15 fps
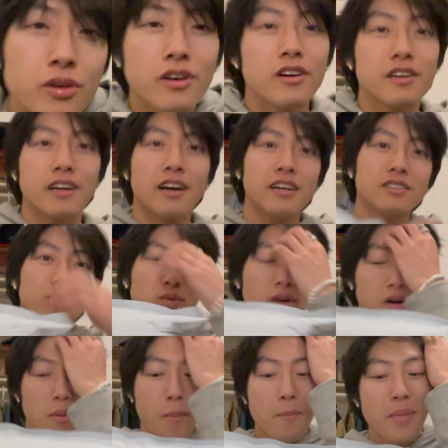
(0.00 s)
on, guys?
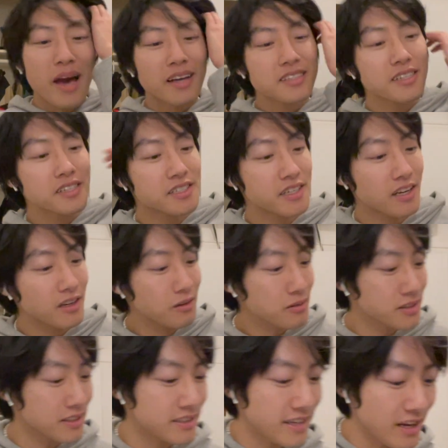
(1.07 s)
Welcome back to the channel.
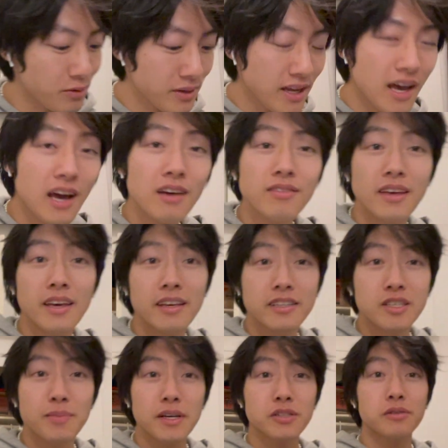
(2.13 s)
Today we have a
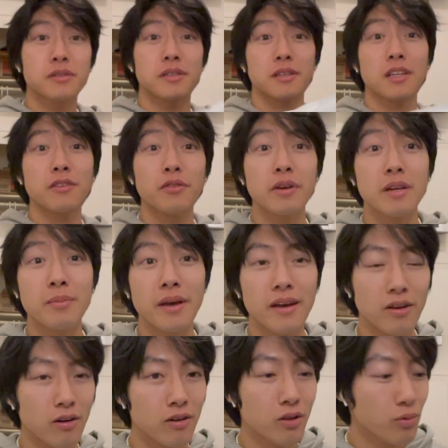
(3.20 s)
special delivery,
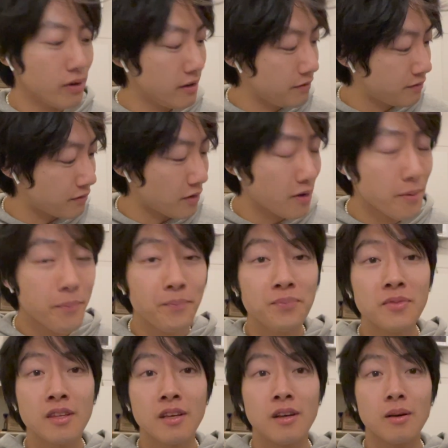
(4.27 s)
man, all the way from
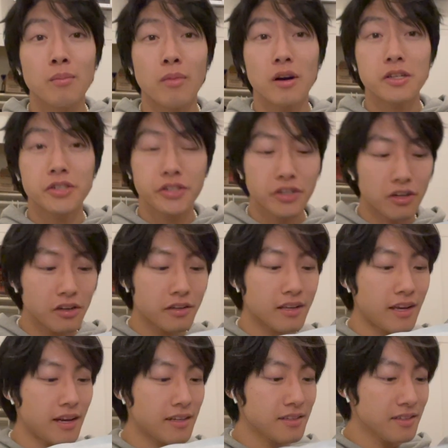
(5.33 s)
Montreal,
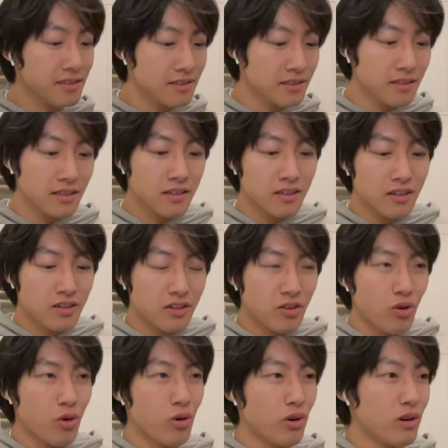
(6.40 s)
Canada,
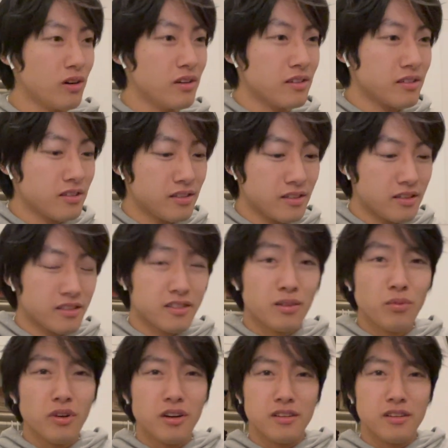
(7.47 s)
or somewhere